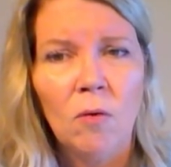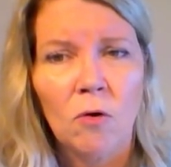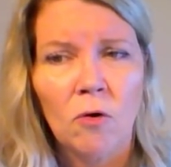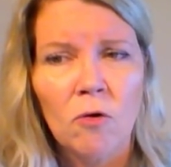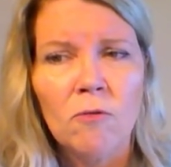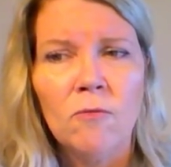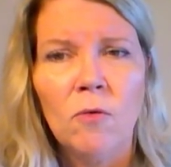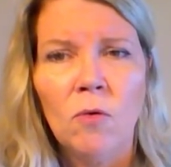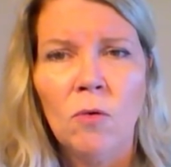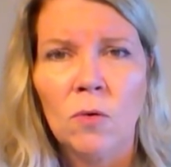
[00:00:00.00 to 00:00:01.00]
or
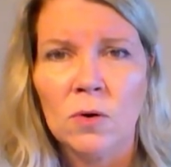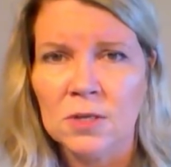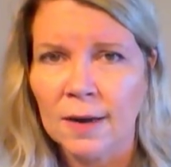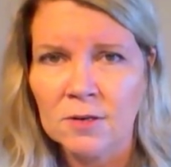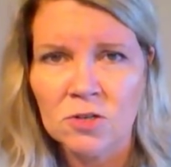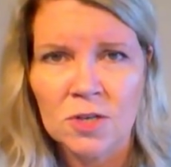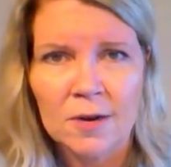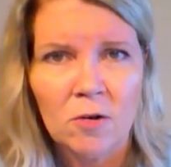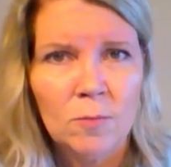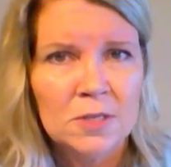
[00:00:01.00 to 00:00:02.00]
hurtful or Dr.
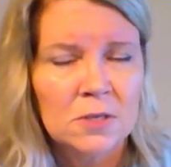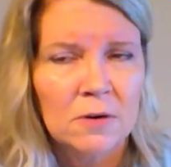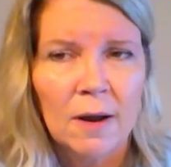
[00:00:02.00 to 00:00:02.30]
Jekyll, Mr.